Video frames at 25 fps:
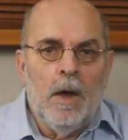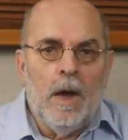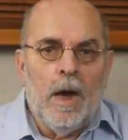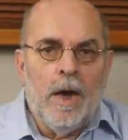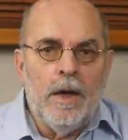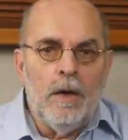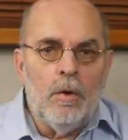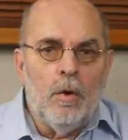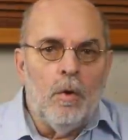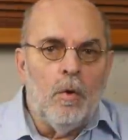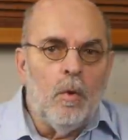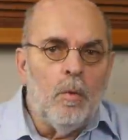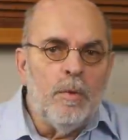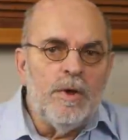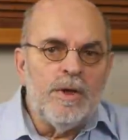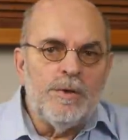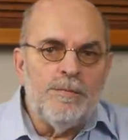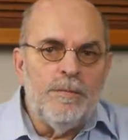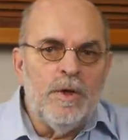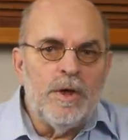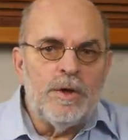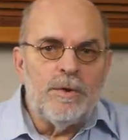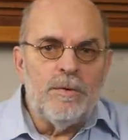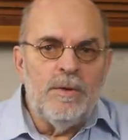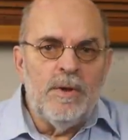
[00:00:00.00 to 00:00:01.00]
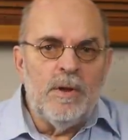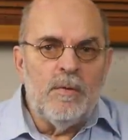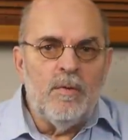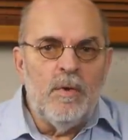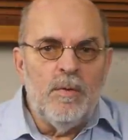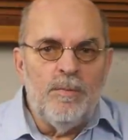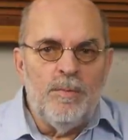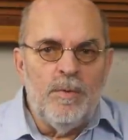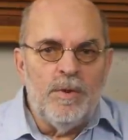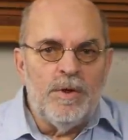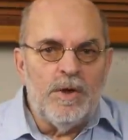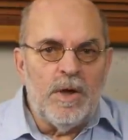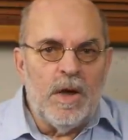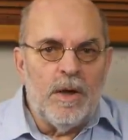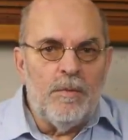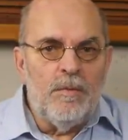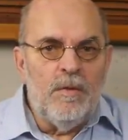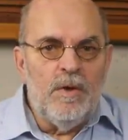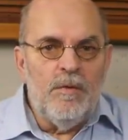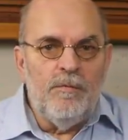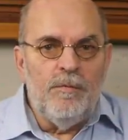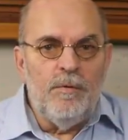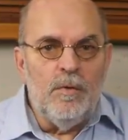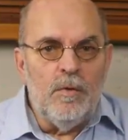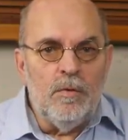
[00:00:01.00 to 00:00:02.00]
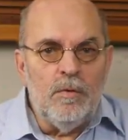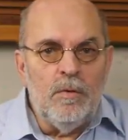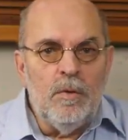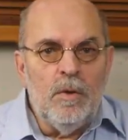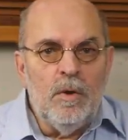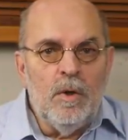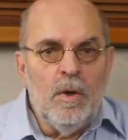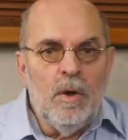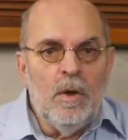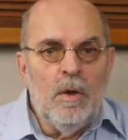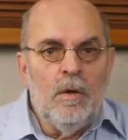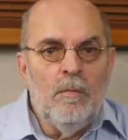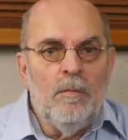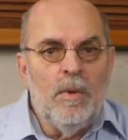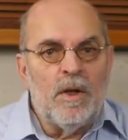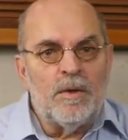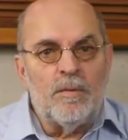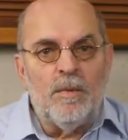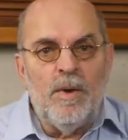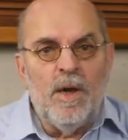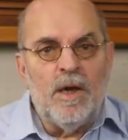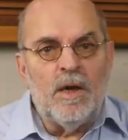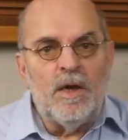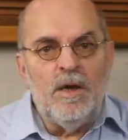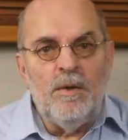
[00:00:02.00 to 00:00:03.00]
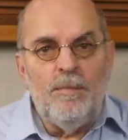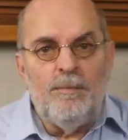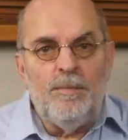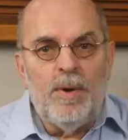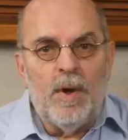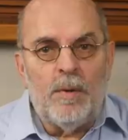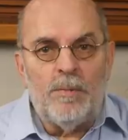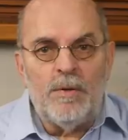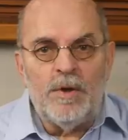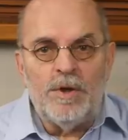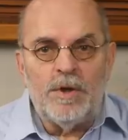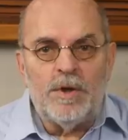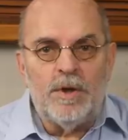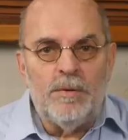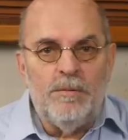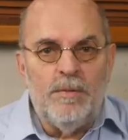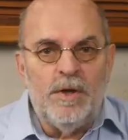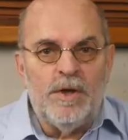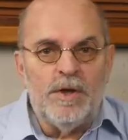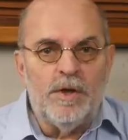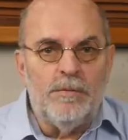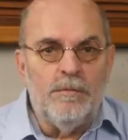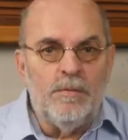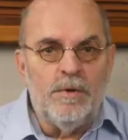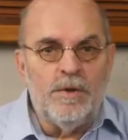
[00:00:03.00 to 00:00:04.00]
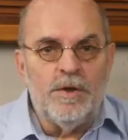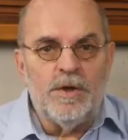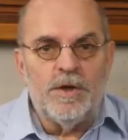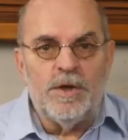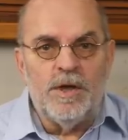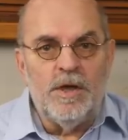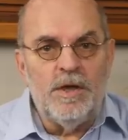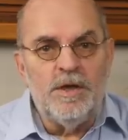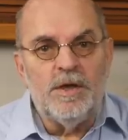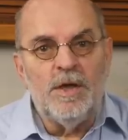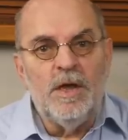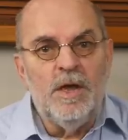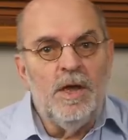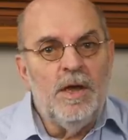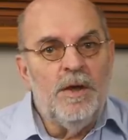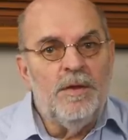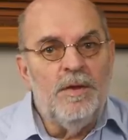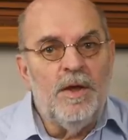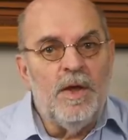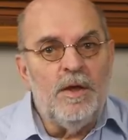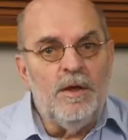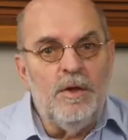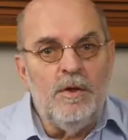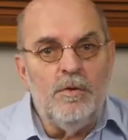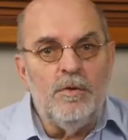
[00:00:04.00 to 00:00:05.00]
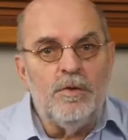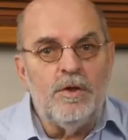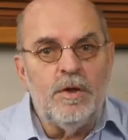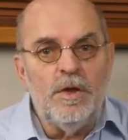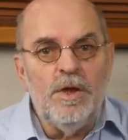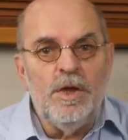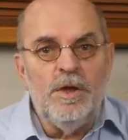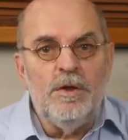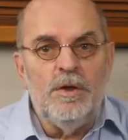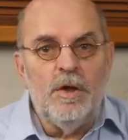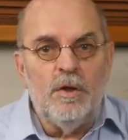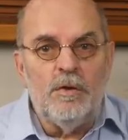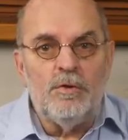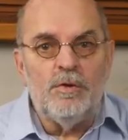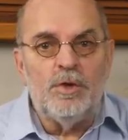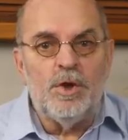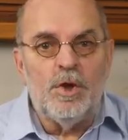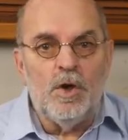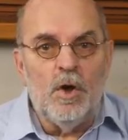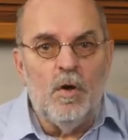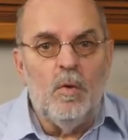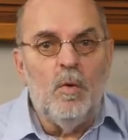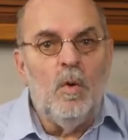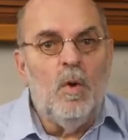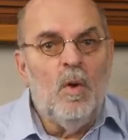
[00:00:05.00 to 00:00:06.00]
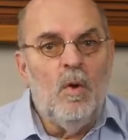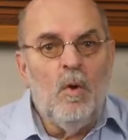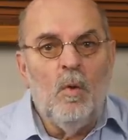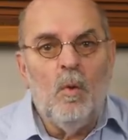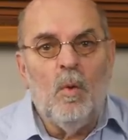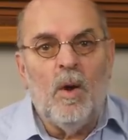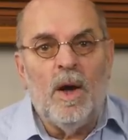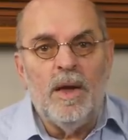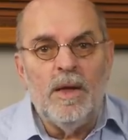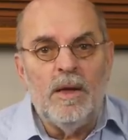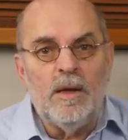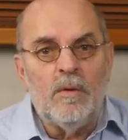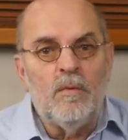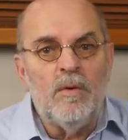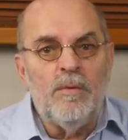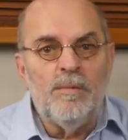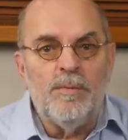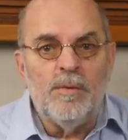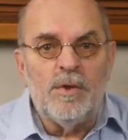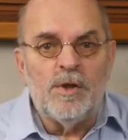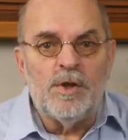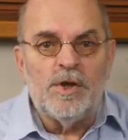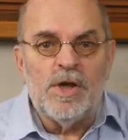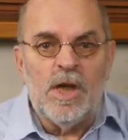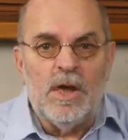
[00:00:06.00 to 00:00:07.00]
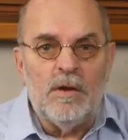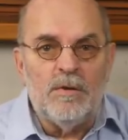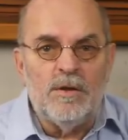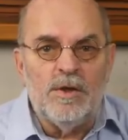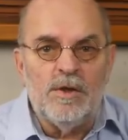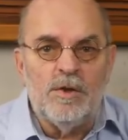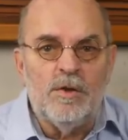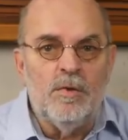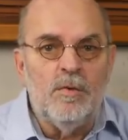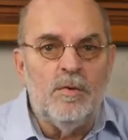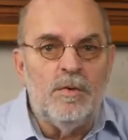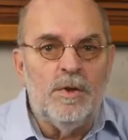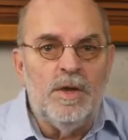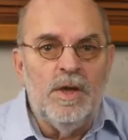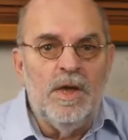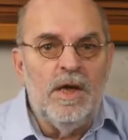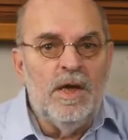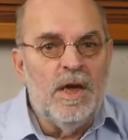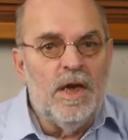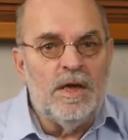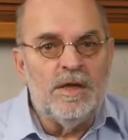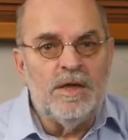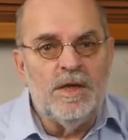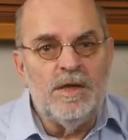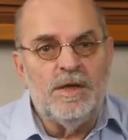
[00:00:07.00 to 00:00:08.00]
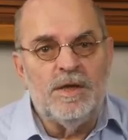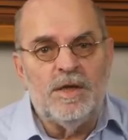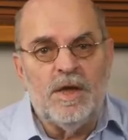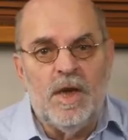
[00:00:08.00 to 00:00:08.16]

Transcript: I always measure equipment I review, but rarely publish the measurements since they usually don't show why equipment sound as good as it